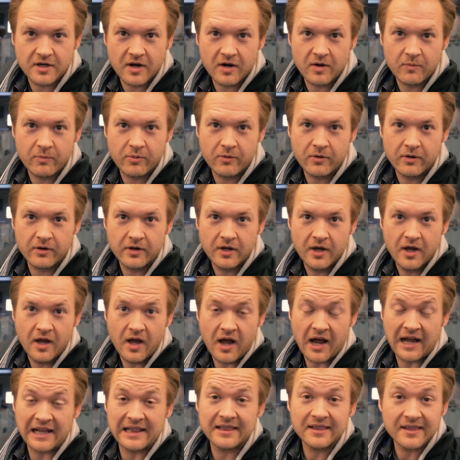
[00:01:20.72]
airport.
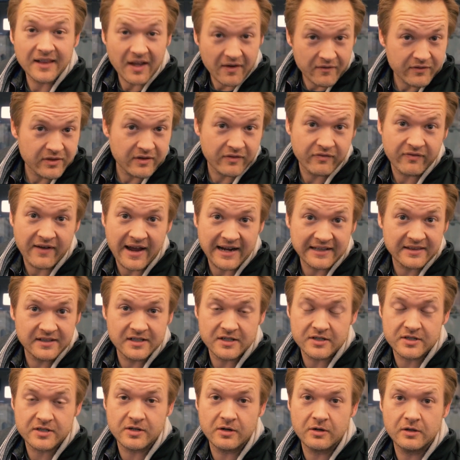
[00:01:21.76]
I love the fact that
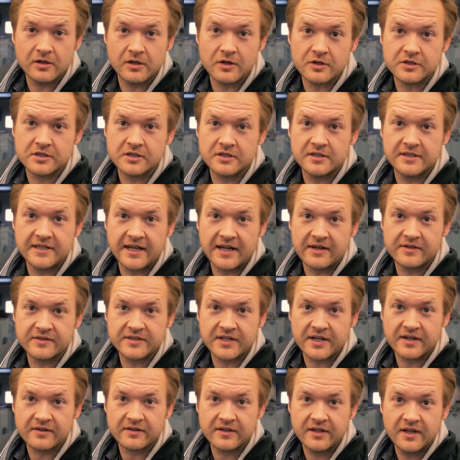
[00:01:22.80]
it's so close to the
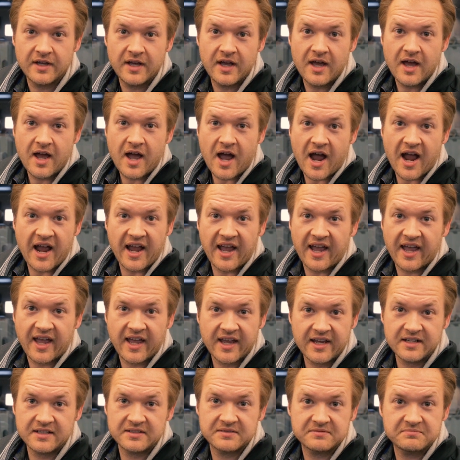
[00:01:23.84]
downtown. I
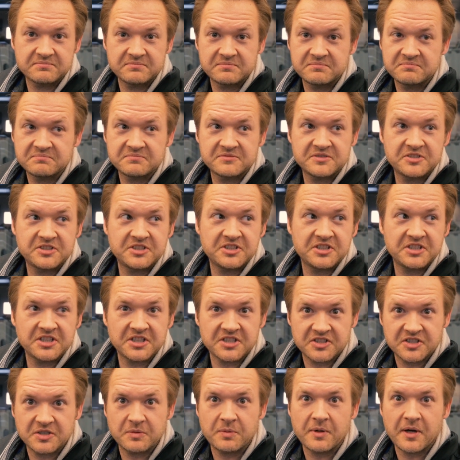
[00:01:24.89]
hate
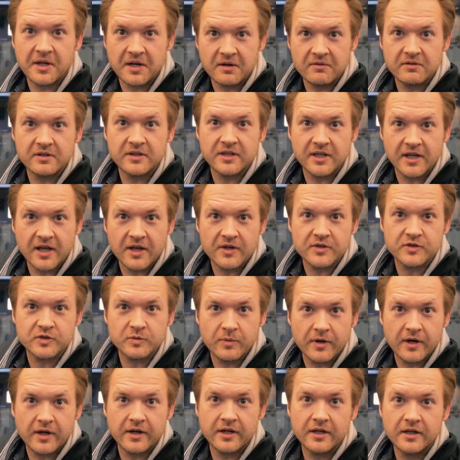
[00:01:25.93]
just about everything else
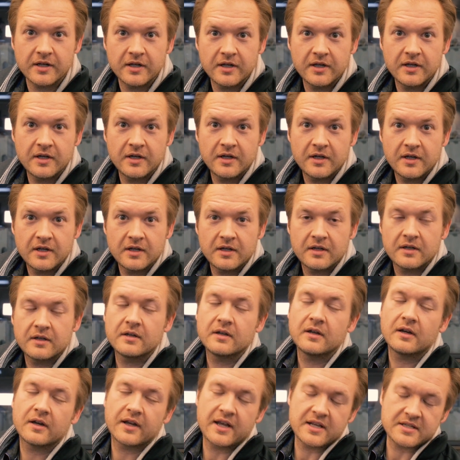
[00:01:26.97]
about it.
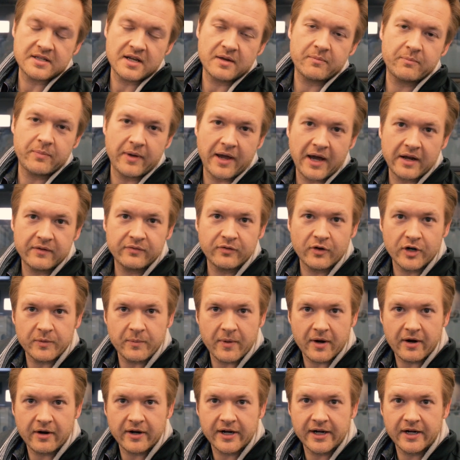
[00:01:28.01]
Okay, it's not bad for an
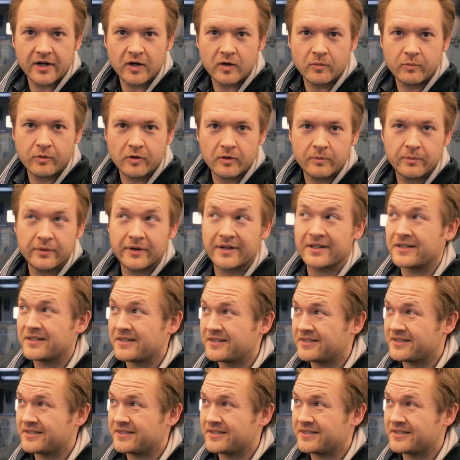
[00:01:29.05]
American airport, but could